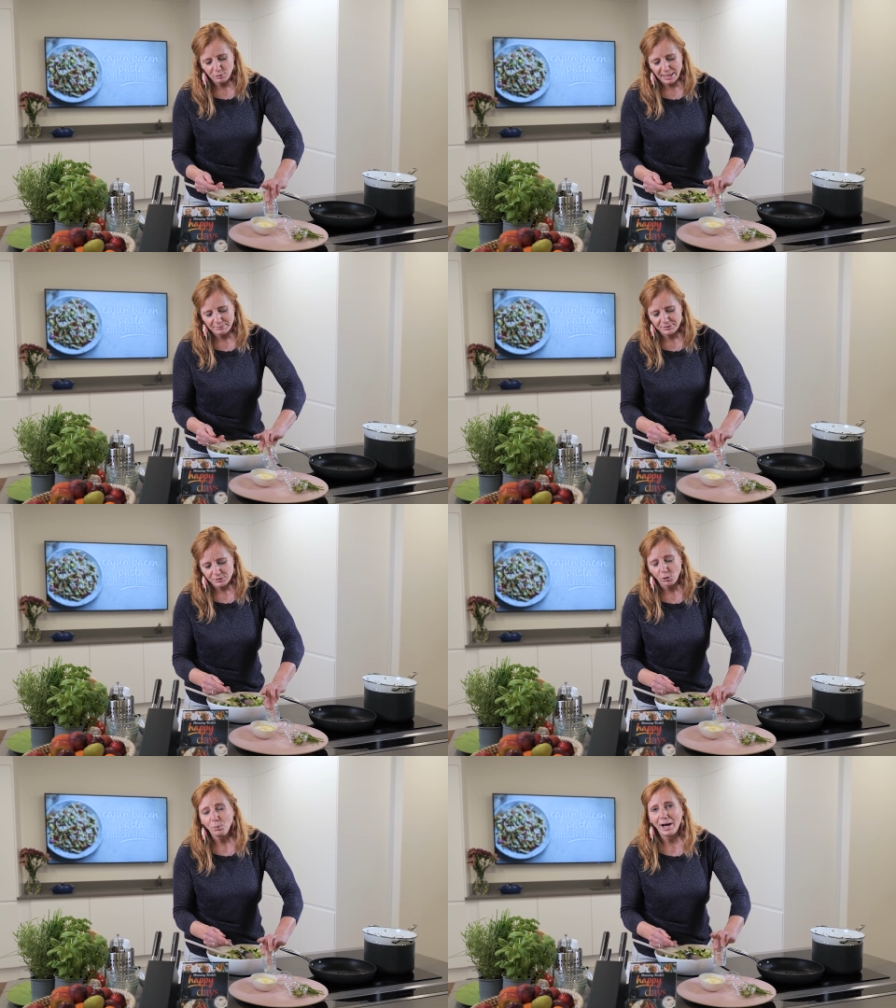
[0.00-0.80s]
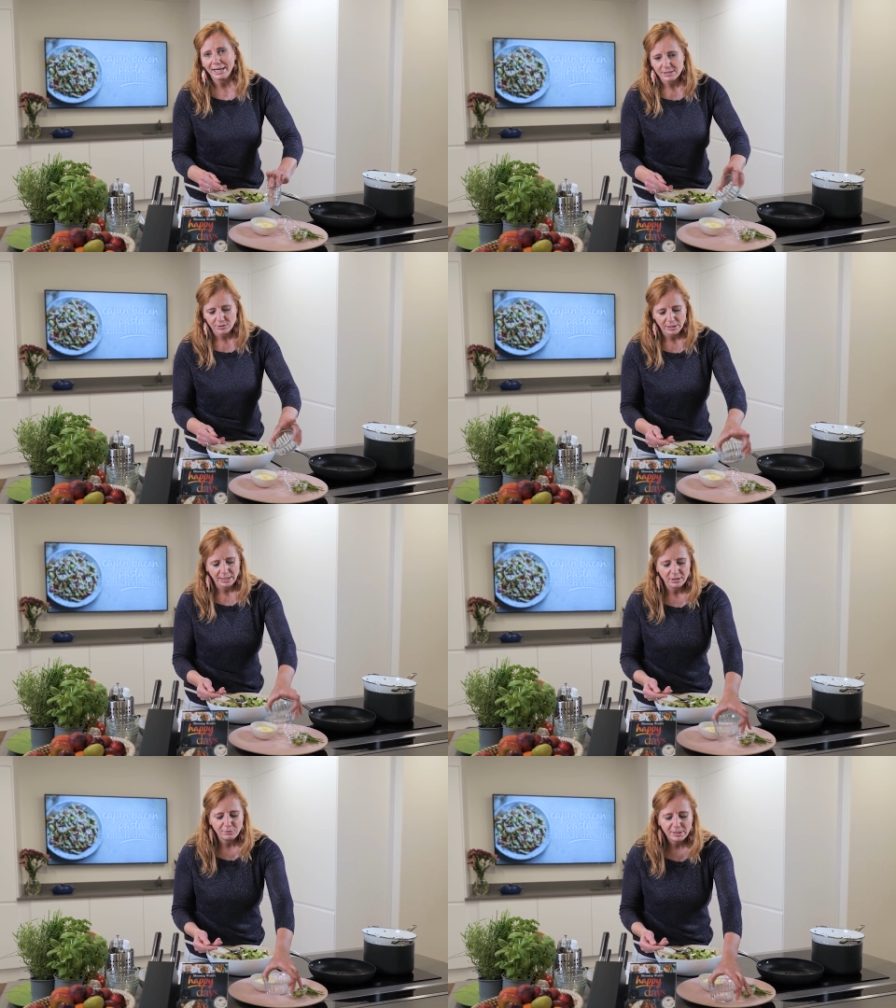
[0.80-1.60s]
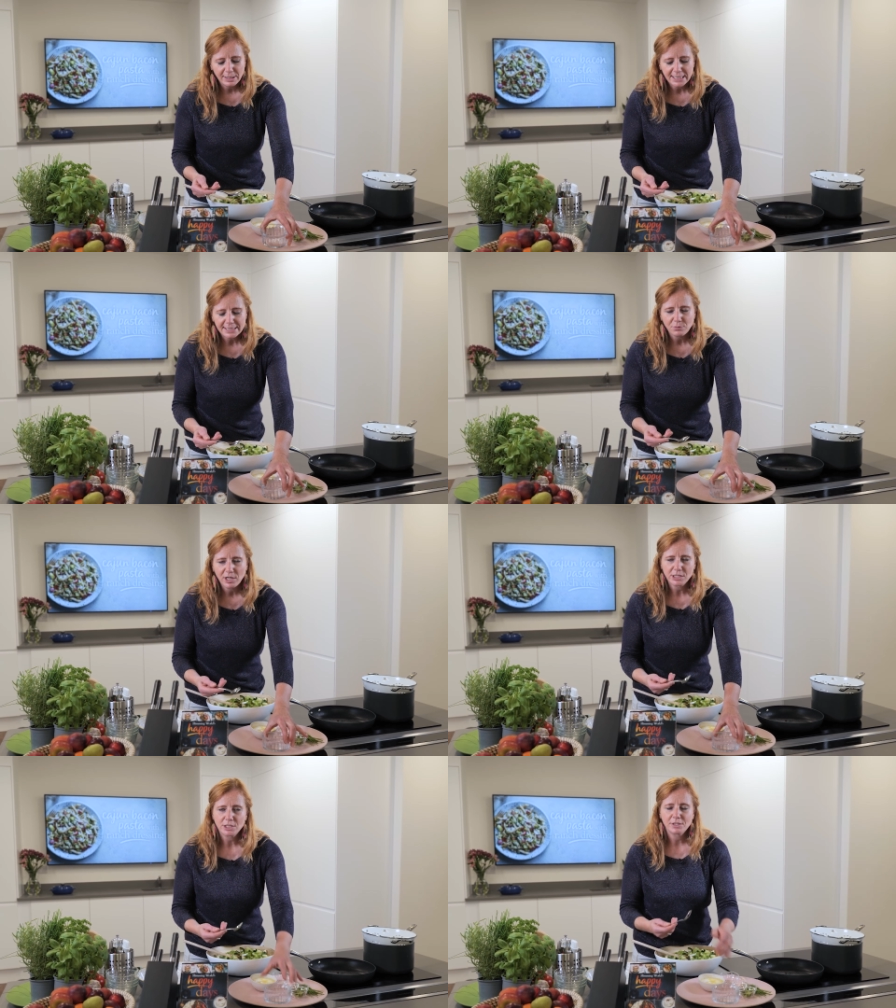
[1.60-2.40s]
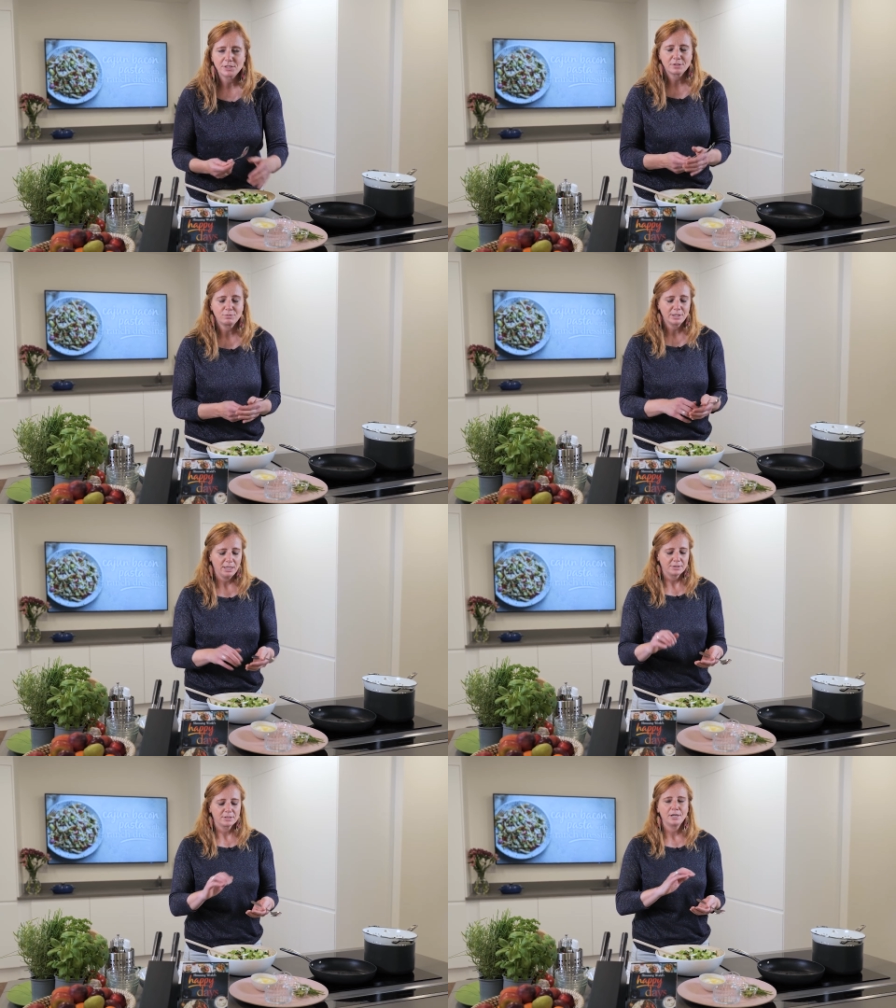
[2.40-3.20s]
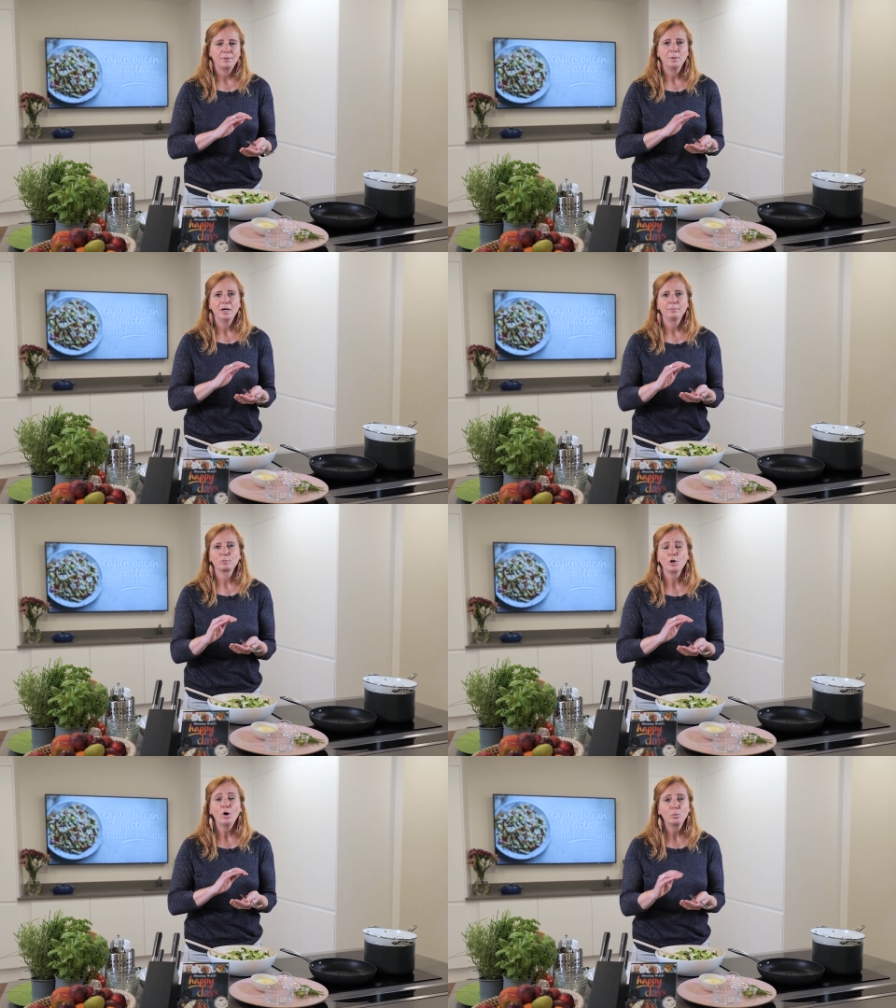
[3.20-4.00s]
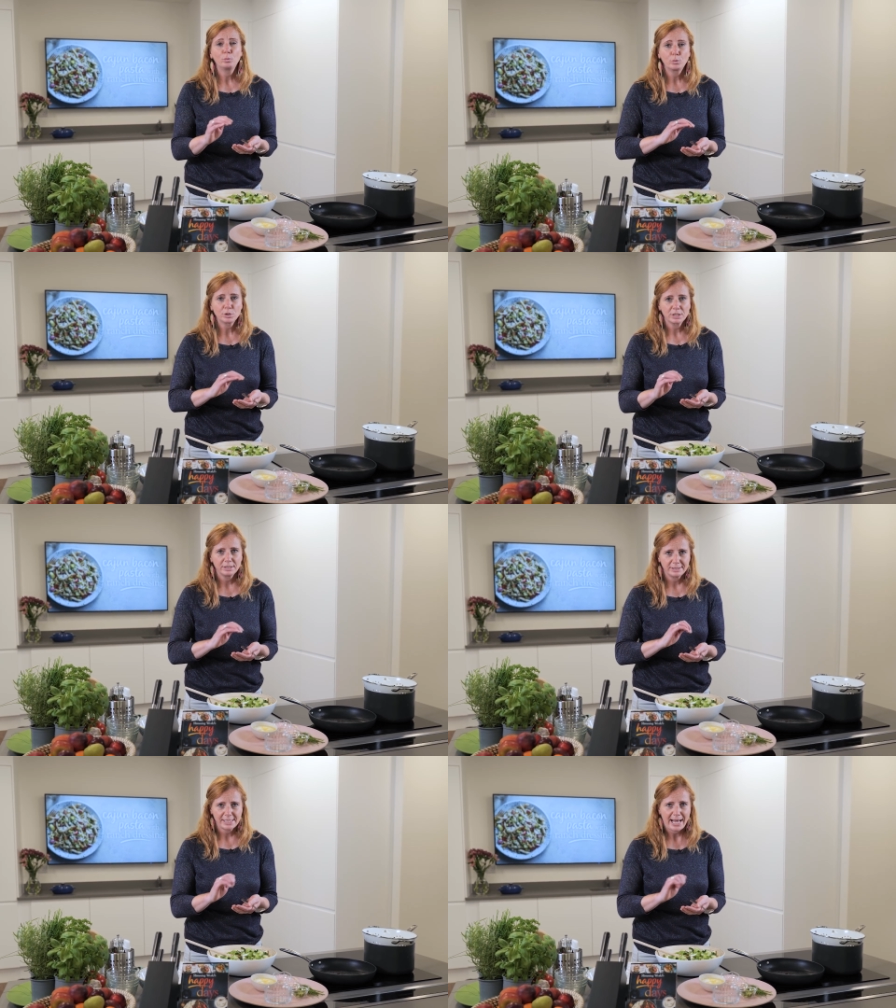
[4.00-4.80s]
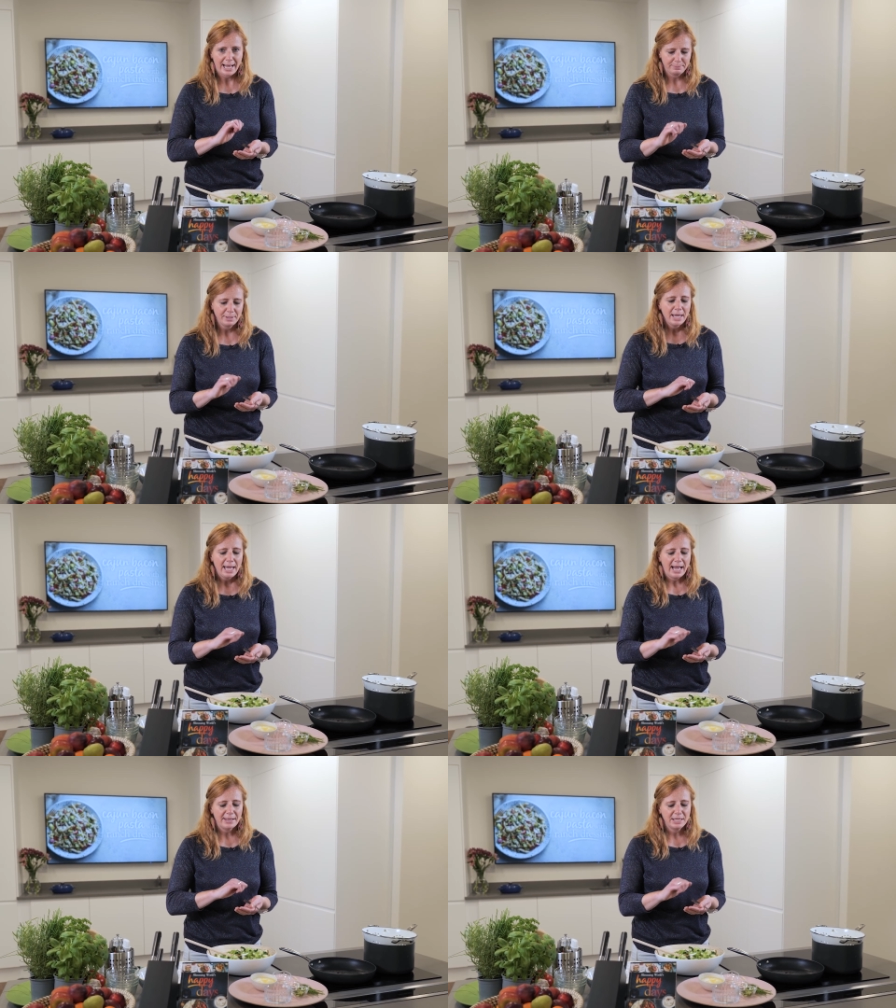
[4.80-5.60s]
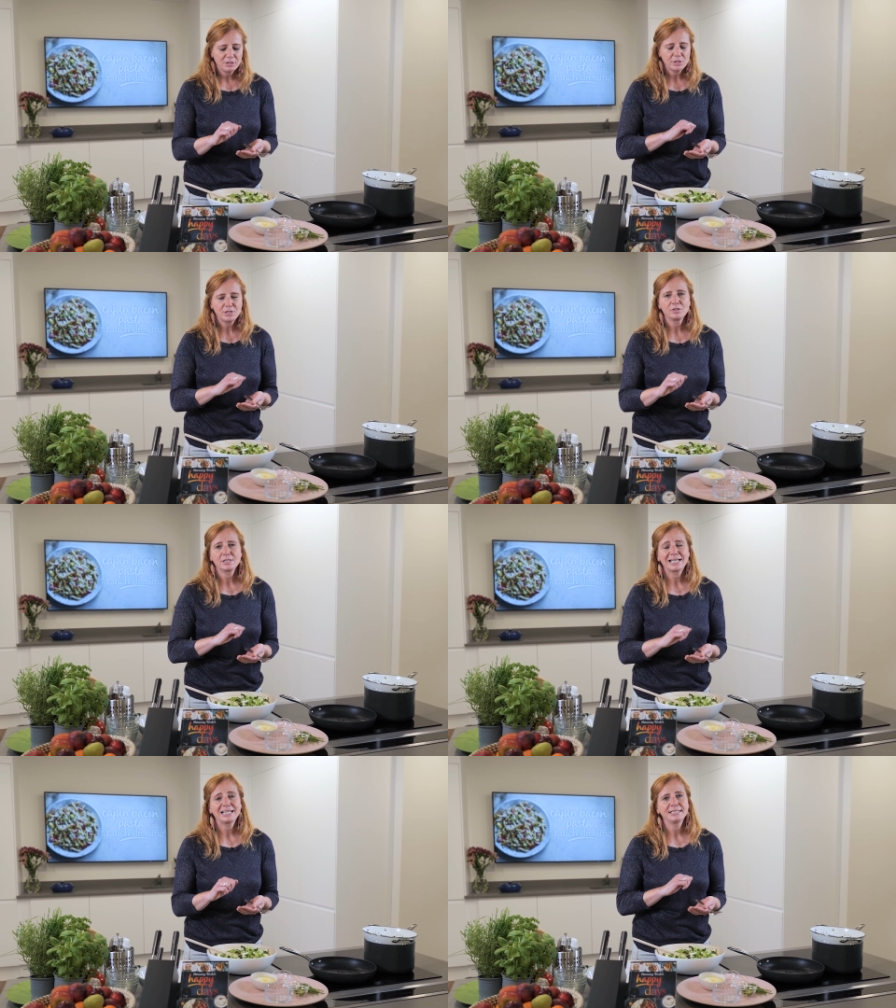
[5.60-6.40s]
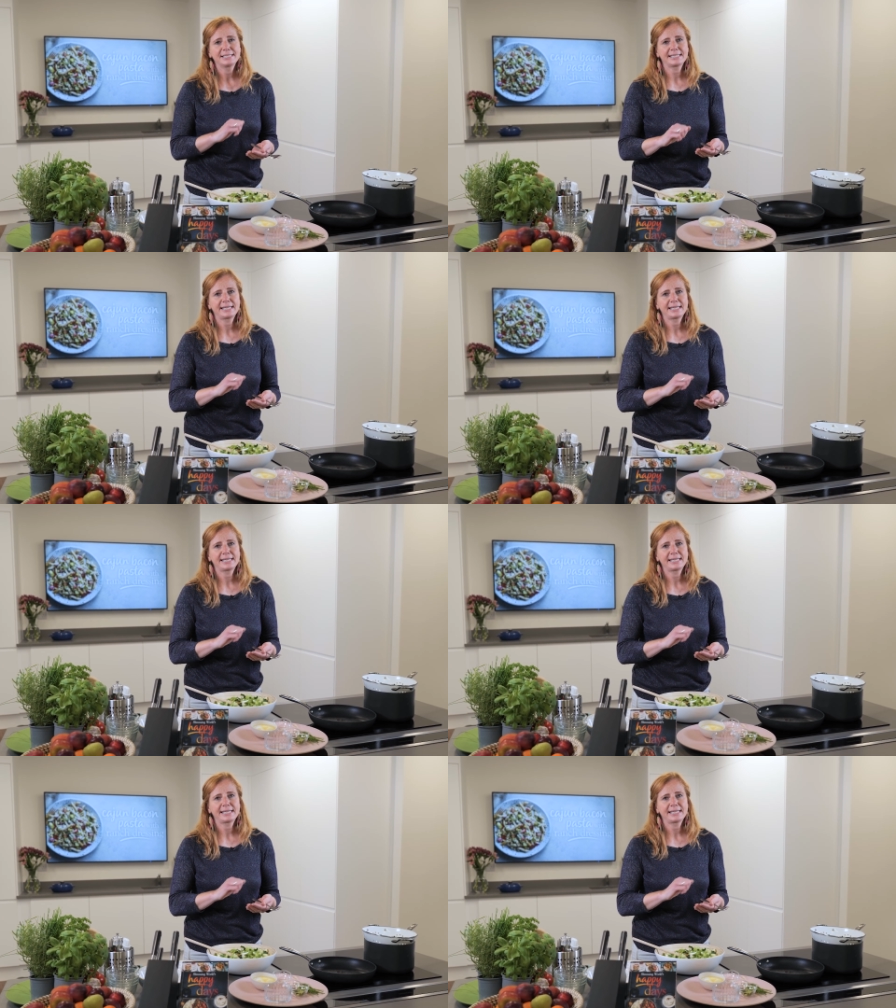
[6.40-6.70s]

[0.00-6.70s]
your lemon's got wax on it, a really easy way to do it is just run it under um, cold water tap and then just use a clean